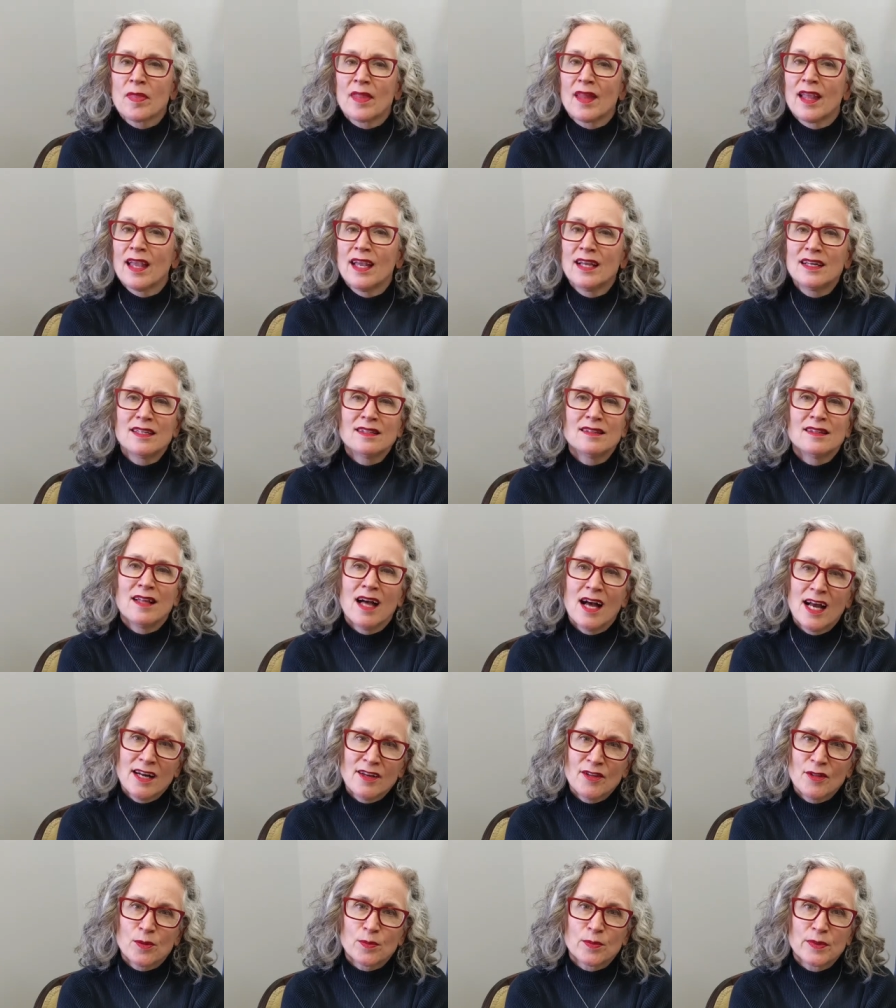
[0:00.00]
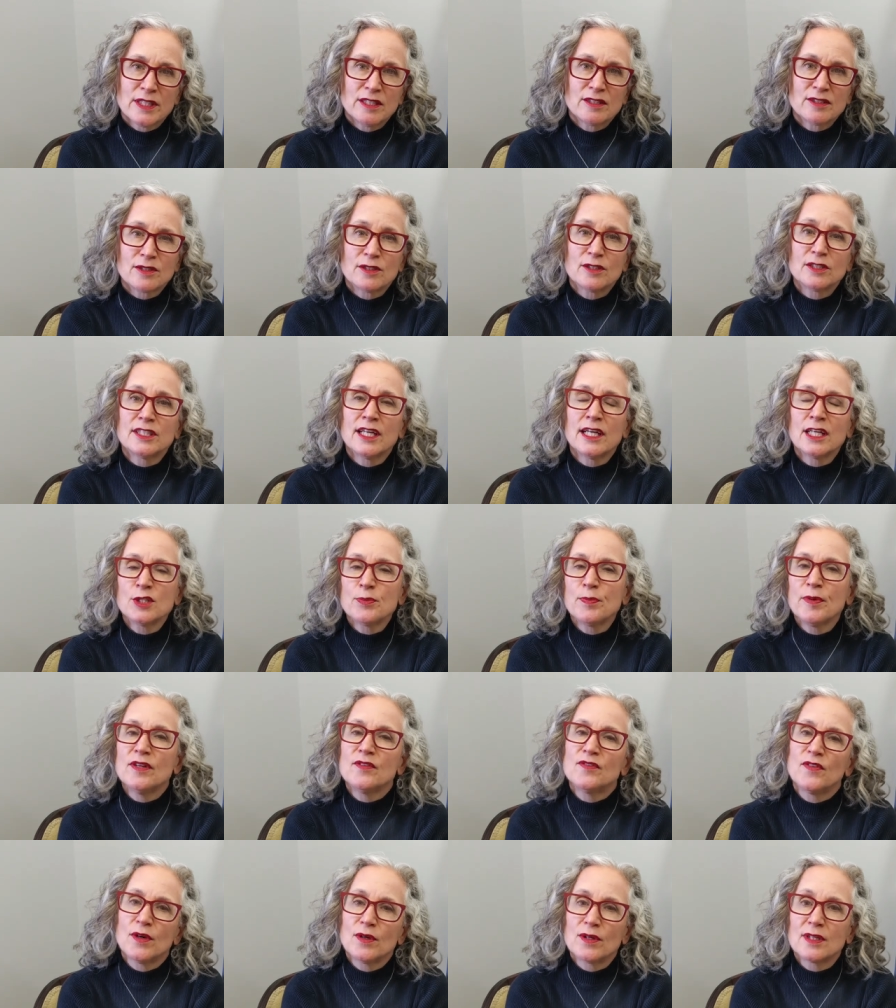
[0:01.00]
And a lot of the research has
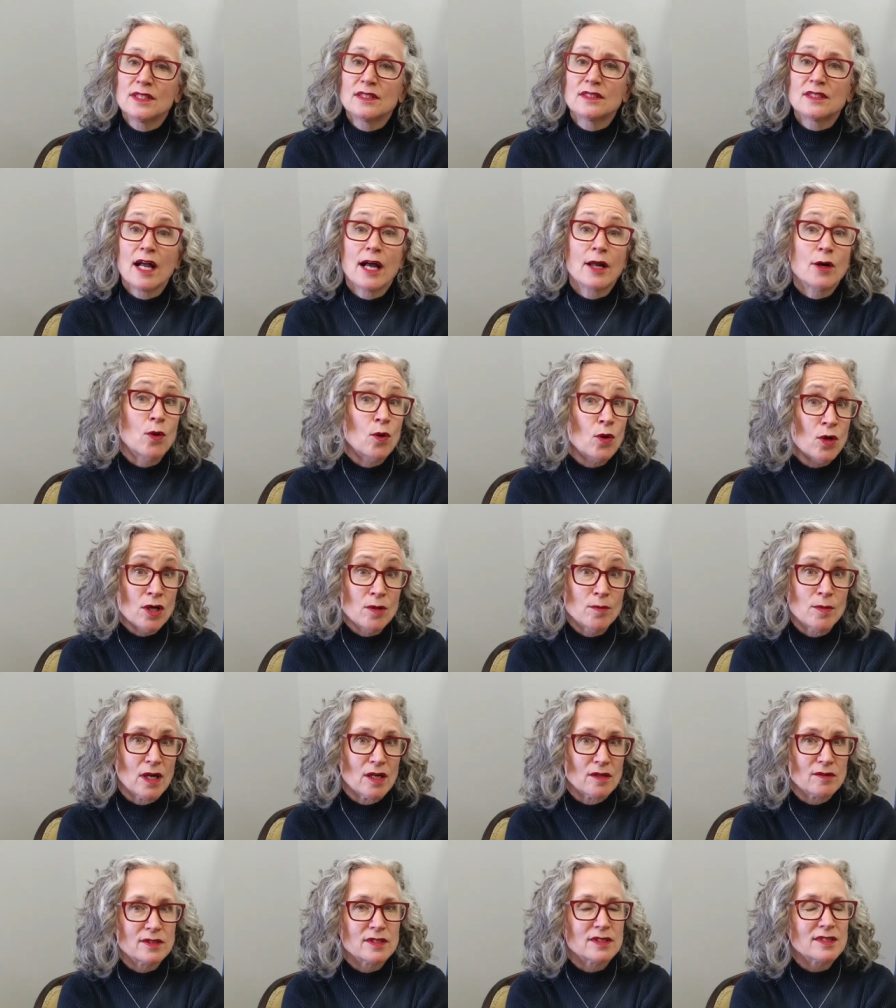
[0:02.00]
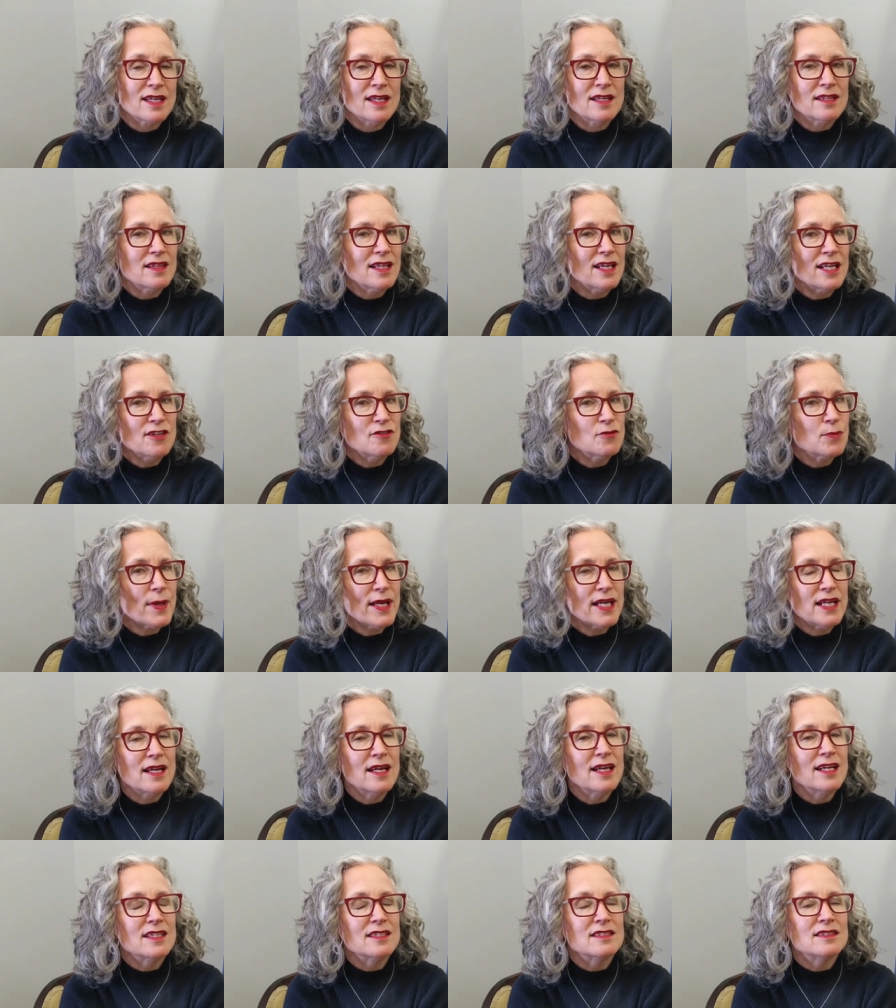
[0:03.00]
been focused on hormones, and they've been
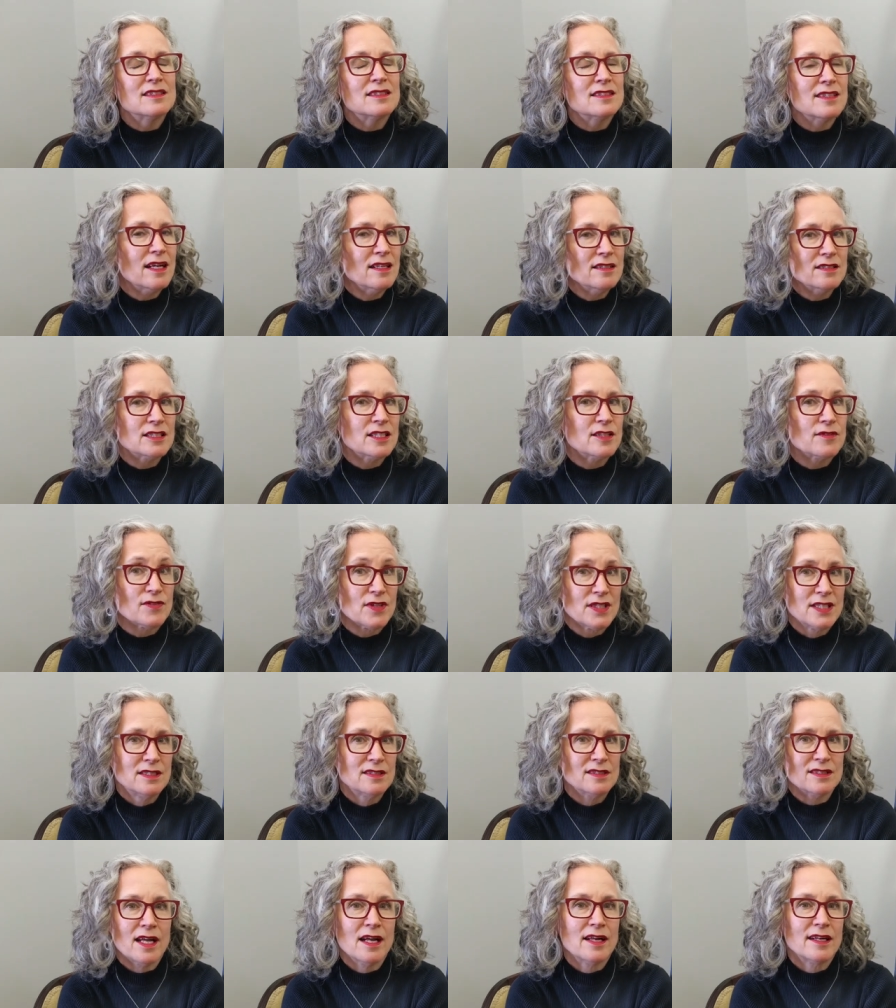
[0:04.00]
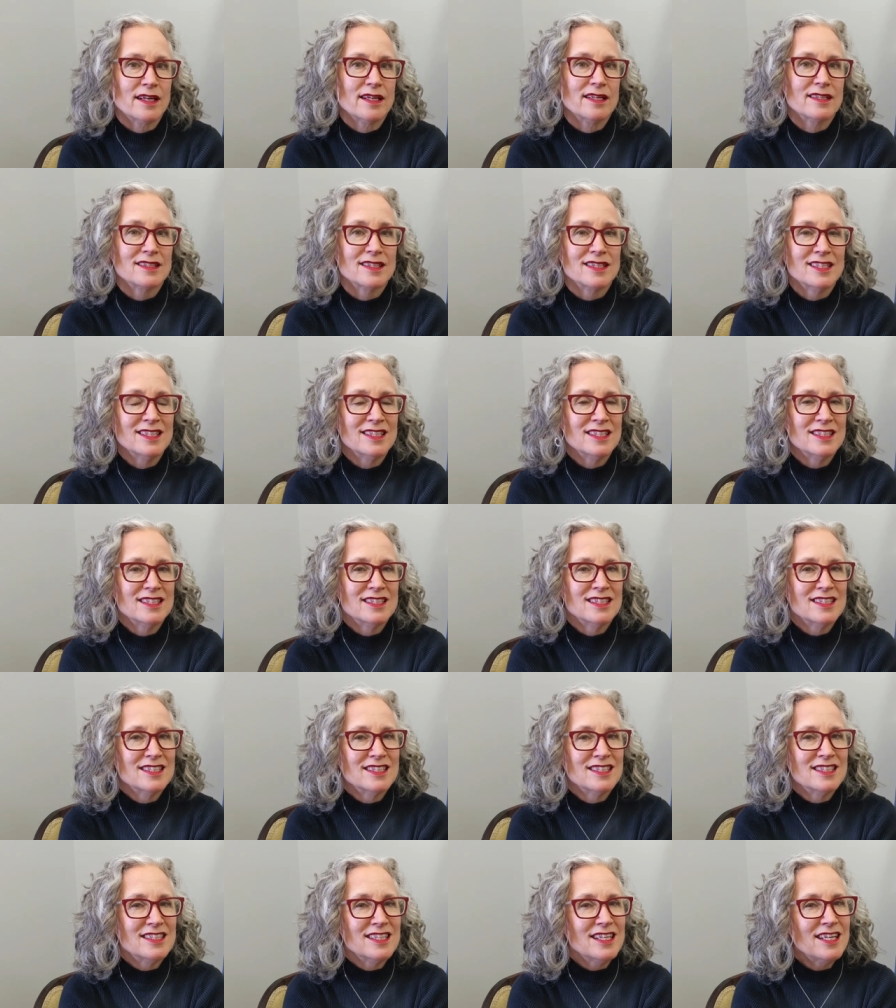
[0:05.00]
extensively studied.
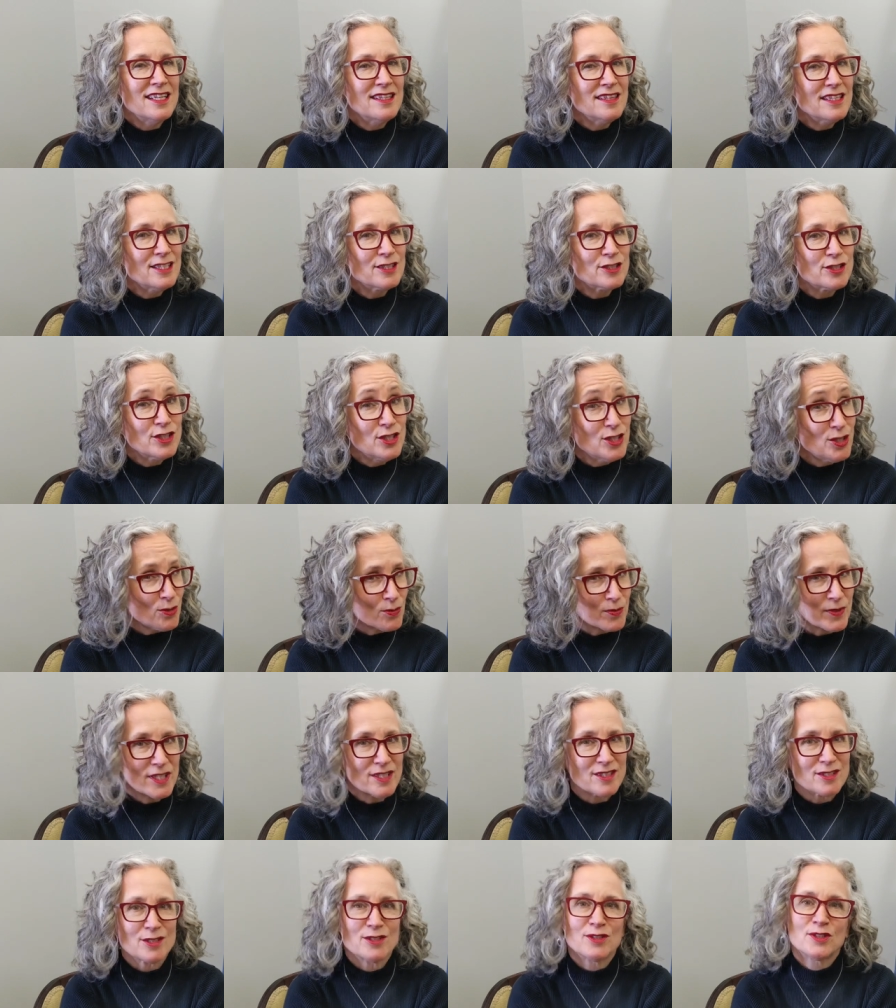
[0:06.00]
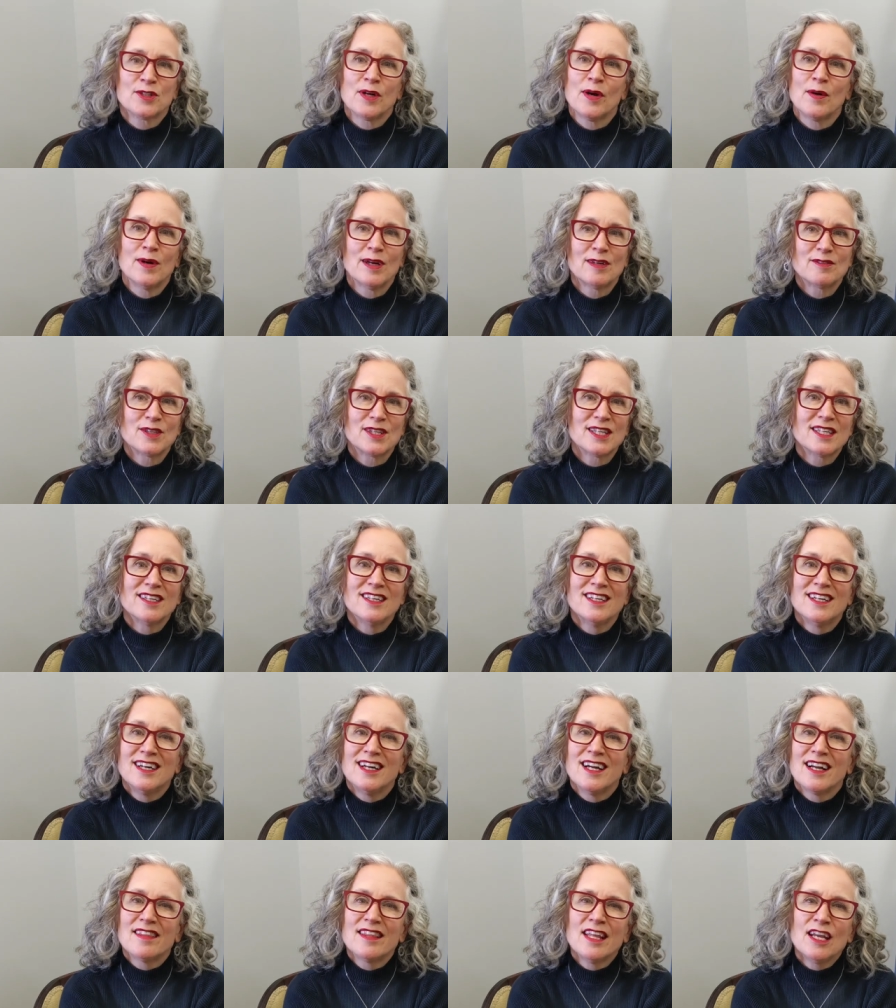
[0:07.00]
In this new research, however,
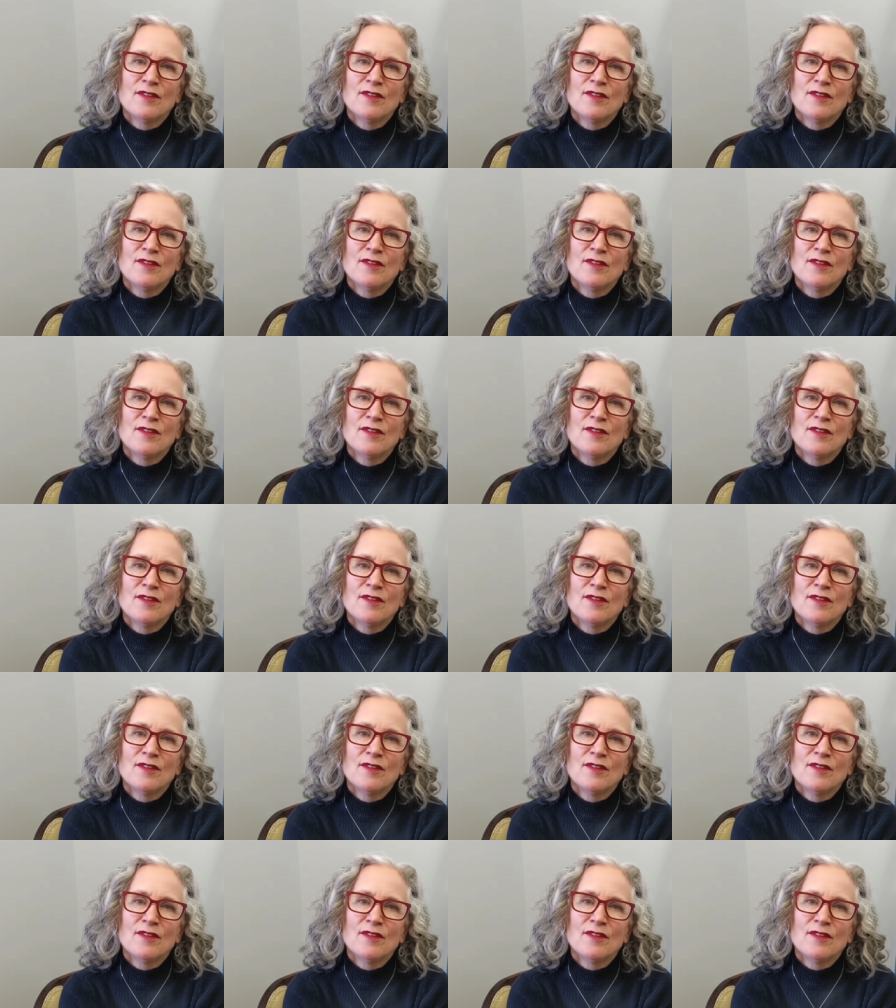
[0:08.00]
they